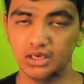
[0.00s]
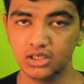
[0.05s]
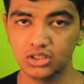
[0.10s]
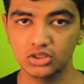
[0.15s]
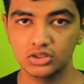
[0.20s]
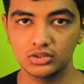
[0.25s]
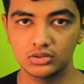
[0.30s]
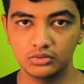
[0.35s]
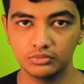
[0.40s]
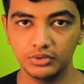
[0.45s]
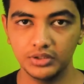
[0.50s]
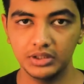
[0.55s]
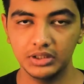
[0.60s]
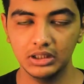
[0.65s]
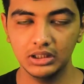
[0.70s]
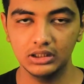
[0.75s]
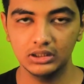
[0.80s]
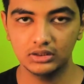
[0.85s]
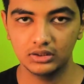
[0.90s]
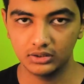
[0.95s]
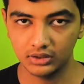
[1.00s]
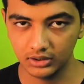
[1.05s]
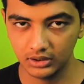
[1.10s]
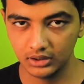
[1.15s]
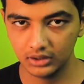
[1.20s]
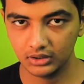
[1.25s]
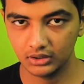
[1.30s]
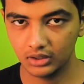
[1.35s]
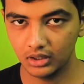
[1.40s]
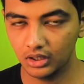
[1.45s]

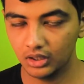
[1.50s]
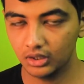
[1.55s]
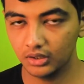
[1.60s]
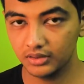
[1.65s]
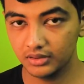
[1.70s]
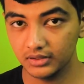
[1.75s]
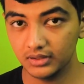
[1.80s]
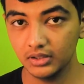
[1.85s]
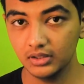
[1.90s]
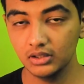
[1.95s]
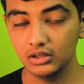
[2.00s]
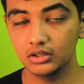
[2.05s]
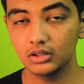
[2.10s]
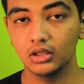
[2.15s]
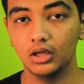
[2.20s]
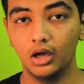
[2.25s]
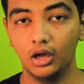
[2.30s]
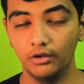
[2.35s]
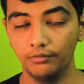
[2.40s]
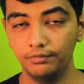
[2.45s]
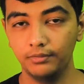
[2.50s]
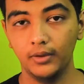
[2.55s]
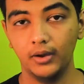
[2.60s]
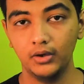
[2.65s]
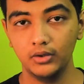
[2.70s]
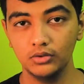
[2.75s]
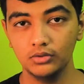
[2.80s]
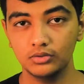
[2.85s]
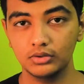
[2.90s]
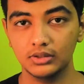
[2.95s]
S23 series, if you
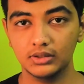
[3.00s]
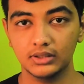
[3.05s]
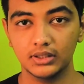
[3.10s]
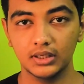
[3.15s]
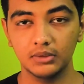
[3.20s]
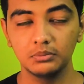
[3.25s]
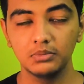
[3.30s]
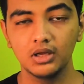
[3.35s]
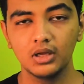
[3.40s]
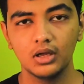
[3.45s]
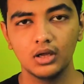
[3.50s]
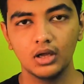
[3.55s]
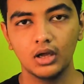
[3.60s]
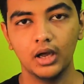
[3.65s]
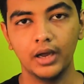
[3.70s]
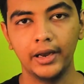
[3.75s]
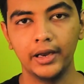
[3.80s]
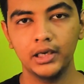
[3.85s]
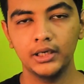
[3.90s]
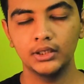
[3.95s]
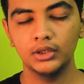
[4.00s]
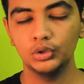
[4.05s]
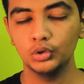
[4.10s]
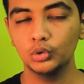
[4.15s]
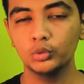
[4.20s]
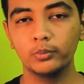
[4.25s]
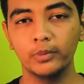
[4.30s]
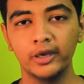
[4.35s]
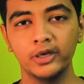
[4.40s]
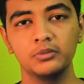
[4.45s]
are using them and
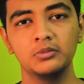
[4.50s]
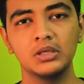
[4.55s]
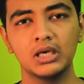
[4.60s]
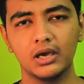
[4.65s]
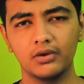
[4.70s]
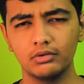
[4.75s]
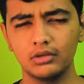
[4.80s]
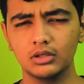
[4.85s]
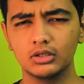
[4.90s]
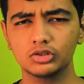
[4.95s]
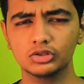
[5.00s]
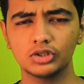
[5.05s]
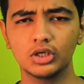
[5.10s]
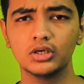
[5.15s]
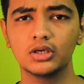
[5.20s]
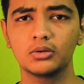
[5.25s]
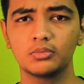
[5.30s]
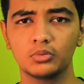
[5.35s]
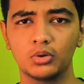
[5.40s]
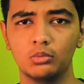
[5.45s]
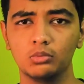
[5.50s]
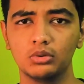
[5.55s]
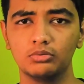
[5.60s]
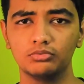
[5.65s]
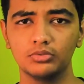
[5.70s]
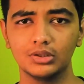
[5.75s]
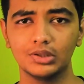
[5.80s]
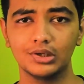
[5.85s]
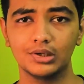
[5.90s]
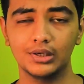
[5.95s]
you might be having a stutter problem
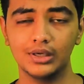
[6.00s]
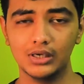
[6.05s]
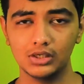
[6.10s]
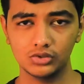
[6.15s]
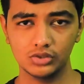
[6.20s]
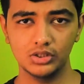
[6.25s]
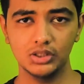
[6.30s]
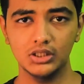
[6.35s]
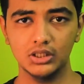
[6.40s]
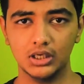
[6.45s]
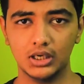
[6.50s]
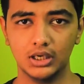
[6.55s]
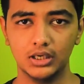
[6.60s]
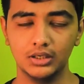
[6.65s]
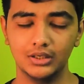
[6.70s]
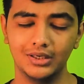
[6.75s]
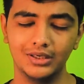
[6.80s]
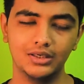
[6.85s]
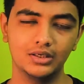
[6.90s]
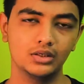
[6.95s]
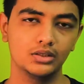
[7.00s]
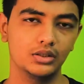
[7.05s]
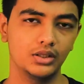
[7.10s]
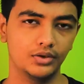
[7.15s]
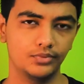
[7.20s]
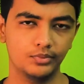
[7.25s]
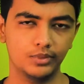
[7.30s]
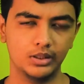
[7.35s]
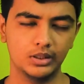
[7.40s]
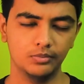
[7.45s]
with the HDR, and
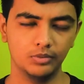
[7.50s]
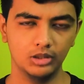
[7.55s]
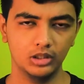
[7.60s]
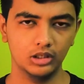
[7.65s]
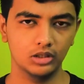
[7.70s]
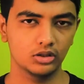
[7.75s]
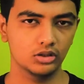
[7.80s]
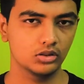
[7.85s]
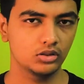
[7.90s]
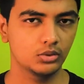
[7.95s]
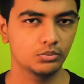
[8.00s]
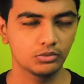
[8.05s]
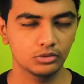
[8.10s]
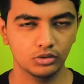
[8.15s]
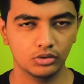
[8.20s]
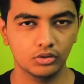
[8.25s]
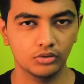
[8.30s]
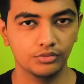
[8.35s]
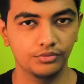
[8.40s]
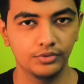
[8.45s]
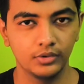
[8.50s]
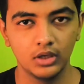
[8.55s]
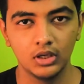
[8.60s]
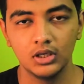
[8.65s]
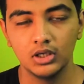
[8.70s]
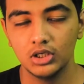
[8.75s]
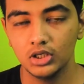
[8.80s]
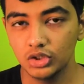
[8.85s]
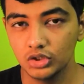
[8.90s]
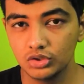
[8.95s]
there might be some sort of
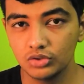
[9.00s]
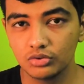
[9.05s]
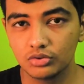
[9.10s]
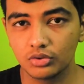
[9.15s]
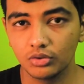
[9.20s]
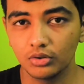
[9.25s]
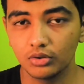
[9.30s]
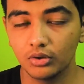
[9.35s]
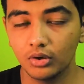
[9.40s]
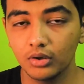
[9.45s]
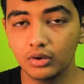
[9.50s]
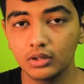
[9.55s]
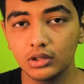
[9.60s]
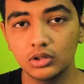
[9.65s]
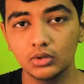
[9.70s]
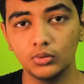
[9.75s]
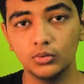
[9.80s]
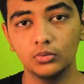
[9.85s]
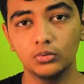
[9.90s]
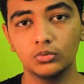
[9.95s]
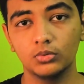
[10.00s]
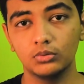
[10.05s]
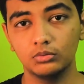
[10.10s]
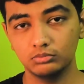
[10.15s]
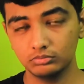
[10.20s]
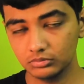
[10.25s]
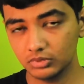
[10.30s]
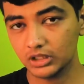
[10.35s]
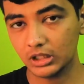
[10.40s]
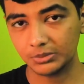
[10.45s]
issues going on, so
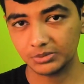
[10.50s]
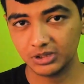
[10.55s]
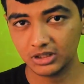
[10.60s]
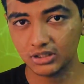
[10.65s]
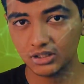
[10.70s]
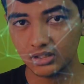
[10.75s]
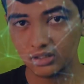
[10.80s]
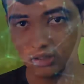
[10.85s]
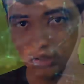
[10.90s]
Samsung is